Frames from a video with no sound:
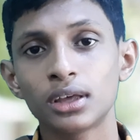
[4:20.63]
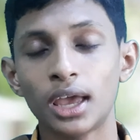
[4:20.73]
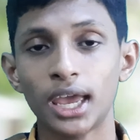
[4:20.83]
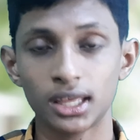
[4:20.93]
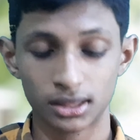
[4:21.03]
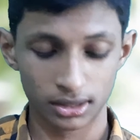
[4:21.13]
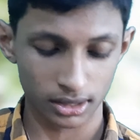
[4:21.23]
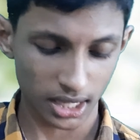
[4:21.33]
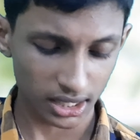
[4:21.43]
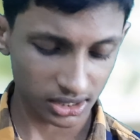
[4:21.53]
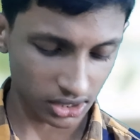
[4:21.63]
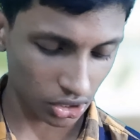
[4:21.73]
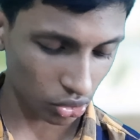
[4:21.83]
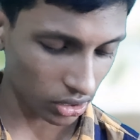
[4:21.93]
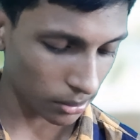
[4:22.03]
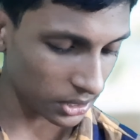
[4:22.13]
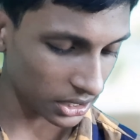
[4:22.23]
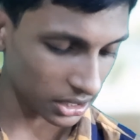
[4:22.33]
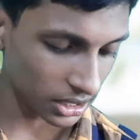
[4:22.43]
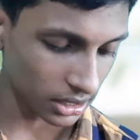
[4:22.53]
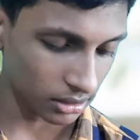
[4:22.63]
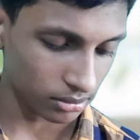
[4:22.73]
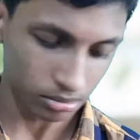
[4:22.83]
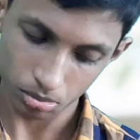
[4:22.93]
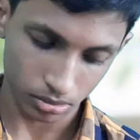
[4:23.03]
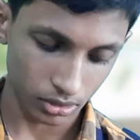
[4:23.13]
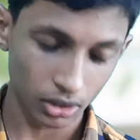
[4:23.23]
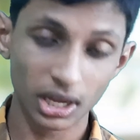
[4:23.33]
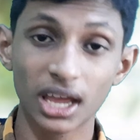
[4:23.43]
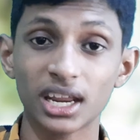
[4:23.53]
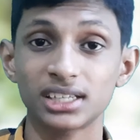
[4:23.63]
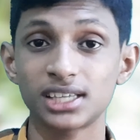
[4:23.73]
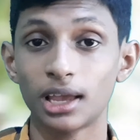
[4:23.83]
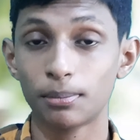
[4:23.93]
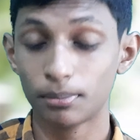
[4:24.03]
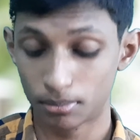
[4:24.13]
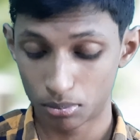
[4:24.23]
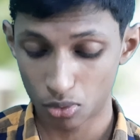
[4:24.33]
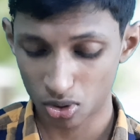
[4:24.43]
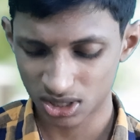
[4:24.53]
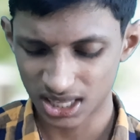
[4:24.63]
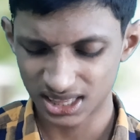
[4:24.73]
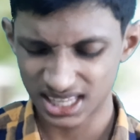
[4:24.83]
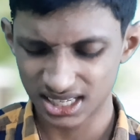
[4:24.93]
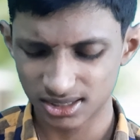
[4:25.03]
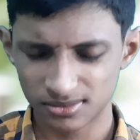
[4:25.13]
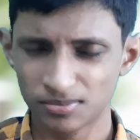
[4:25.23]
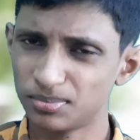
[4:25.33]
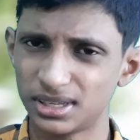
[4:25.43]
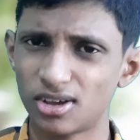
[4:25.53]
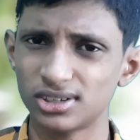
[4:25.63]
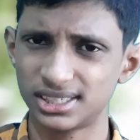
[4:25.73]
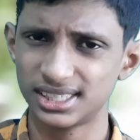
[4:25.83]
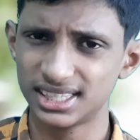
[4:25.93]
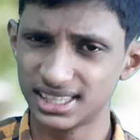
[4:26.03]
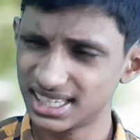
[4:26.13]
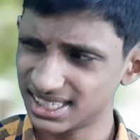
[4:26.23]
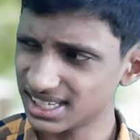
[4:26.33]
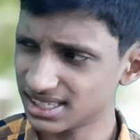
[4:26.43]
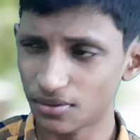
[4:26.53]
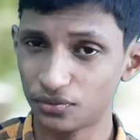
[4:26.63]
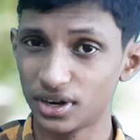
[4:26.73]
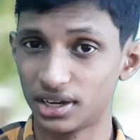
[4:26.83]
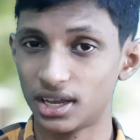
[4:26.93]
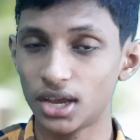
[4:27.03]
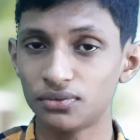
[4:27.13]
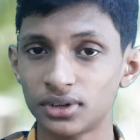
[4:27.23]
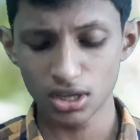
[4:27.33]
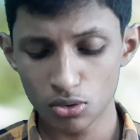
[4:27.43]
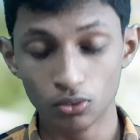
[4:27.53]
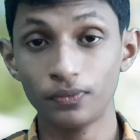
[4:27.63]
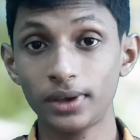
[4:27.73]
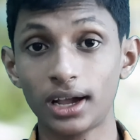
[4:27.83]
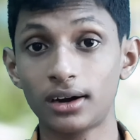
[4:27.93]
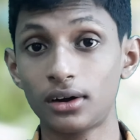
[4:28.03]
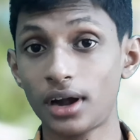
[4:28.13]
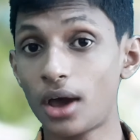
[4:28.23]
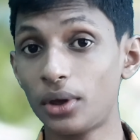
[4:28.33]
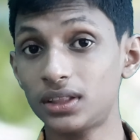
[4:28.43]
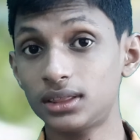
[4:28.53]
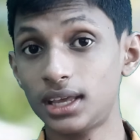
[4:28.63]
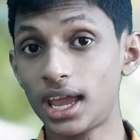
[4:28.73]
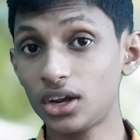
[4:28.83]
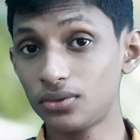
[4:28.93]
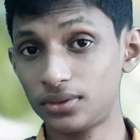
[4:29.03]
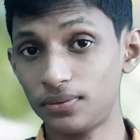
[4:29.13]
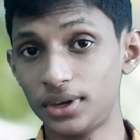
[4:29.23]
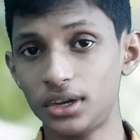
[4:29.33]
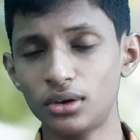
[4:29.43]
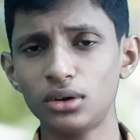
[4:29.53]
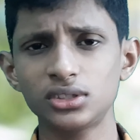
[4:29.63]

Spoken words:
And that's the durability. You can't accept more than this because this is a free gift. So we are now at the end of the video.